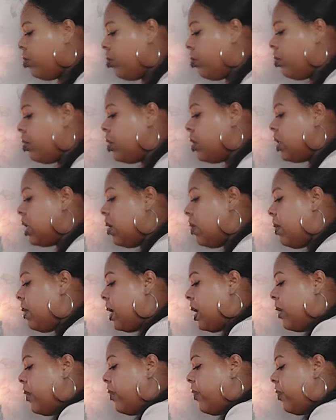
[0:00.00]
What's coming
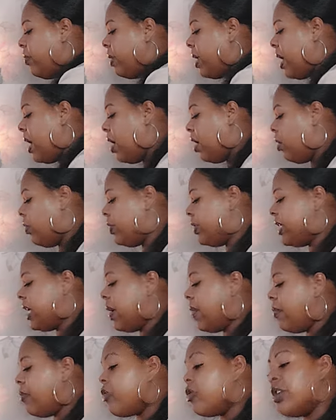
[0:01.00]
up from now?
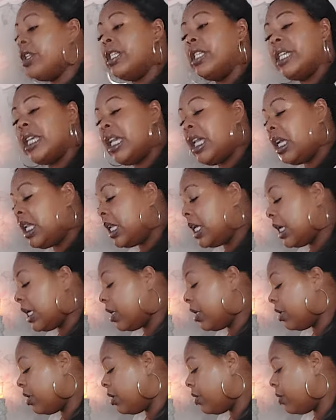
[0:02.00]
Temperance,
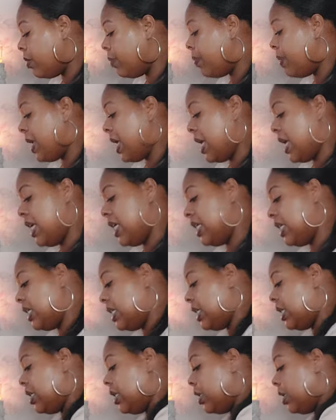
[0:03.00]
healing,
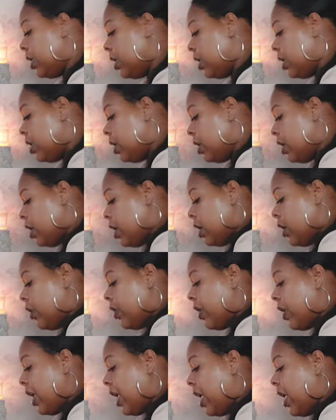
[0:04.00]
peace,
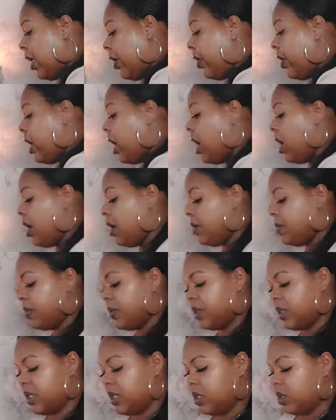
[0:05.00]
the King of
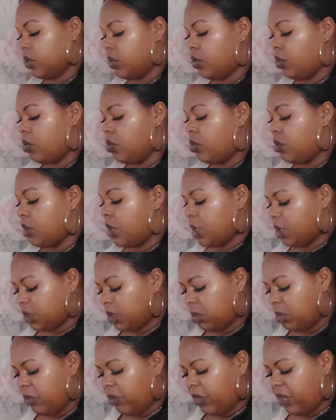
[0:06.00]
Cups. Oh,
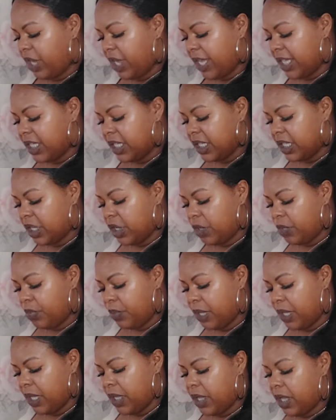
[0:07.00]
some of you guys,
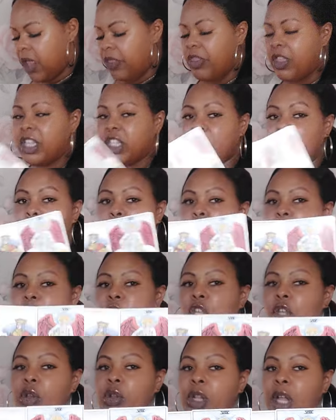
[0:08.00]
this could be
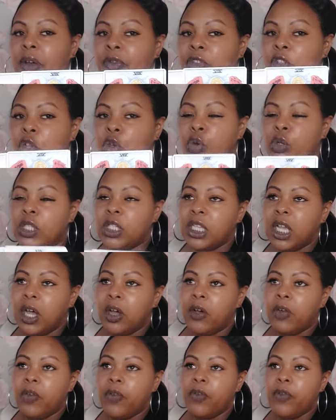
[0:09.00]
you loving
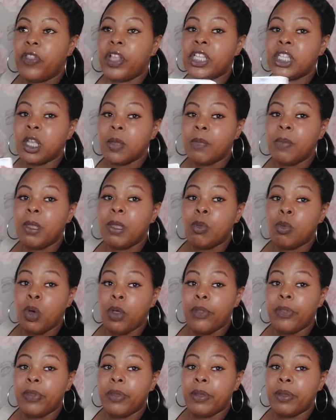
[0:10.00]
yourself. This could be
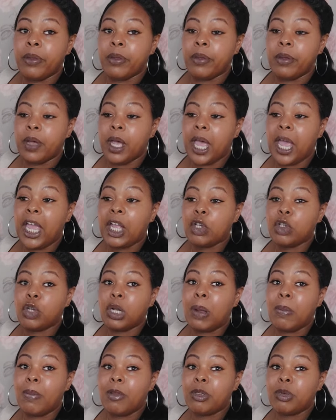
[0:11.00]
what the angel
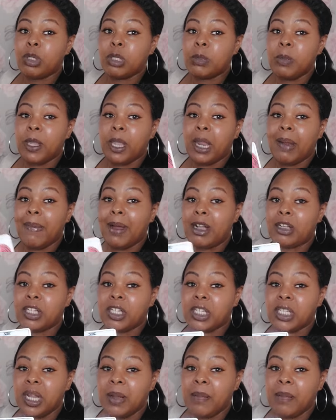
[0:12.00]
numbers were speaking about, just saying